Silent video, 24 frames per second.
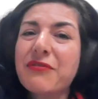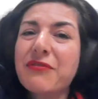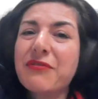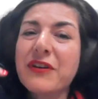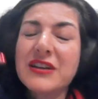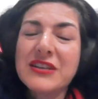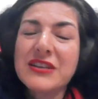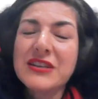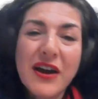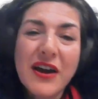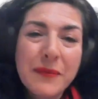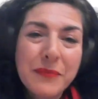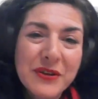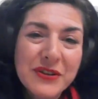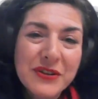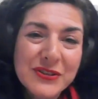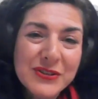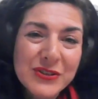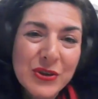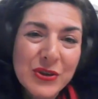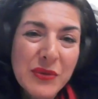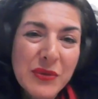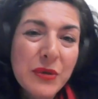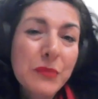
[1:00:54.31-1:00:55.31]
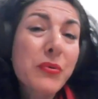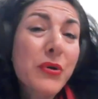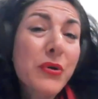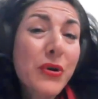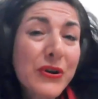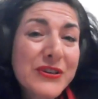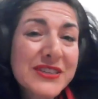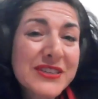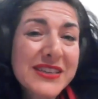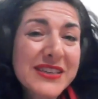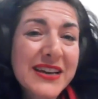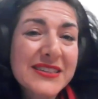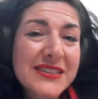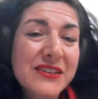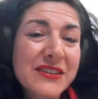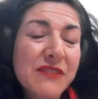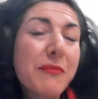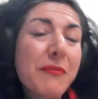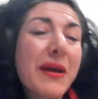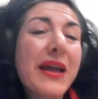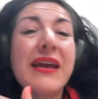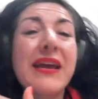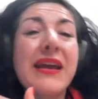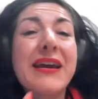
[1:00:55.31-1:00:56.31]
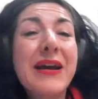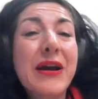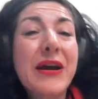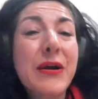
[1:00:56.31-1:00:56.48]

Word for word: very time consuming process of making a